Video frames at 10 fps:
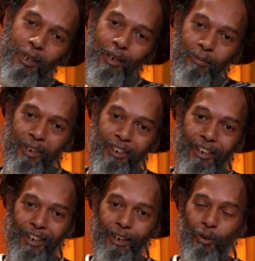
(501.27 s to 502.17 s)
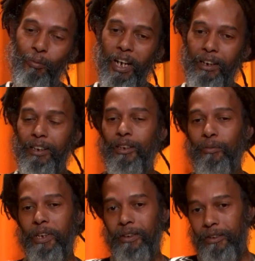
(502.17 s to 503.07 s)
let me uh, go back a little
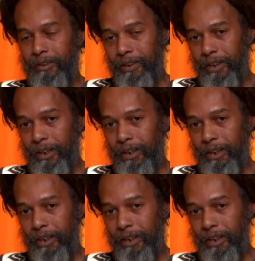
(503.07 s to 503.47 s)
bit uh,